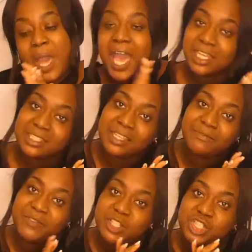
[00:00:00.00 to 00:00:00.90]

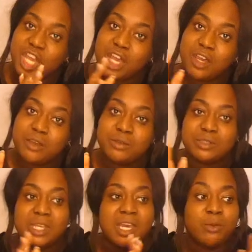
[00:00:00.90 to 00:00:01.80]
acting videos,